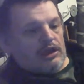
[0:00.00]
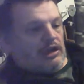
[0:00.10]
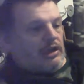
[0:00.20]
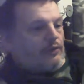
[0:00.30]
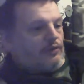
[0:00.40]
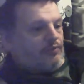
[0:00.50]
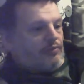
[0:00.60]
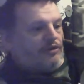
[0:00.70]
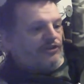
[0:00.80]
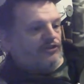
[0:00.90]
lowered the
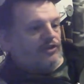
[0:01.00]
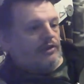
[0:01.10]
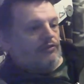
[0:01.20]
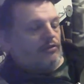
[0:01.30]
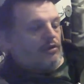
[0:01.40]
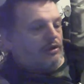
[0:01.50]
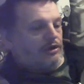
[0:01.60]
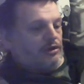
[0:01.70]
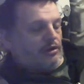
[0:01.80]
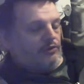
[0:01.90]
prices down on,
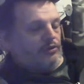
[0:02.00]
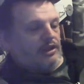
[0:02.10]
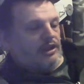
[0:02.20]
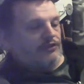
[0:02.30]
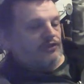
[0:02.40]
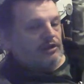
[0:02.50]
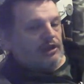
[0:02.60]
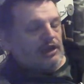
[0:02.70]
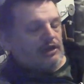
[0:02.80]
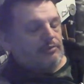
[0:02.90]
like, you know, the guns and
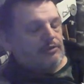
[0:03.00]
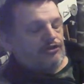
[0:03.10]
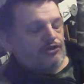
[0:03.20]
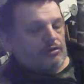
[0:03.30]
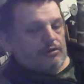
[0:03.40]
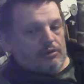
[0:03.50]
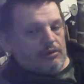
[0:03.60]
that ammunition,